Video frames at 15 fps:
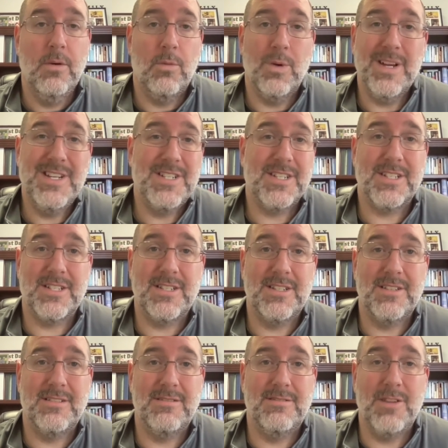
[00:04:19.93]
we just
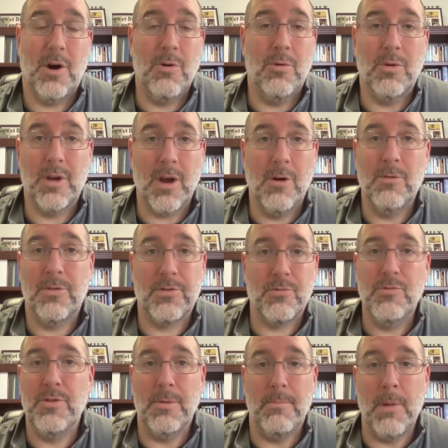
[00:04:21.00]
don't go
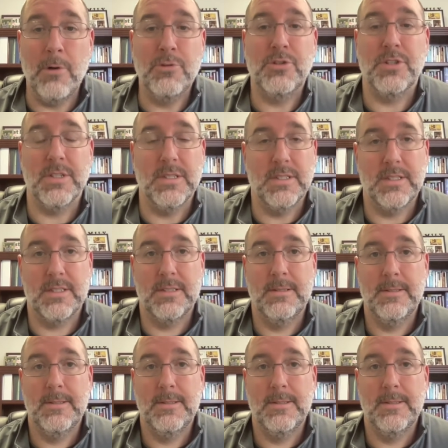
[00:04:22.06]
through the motions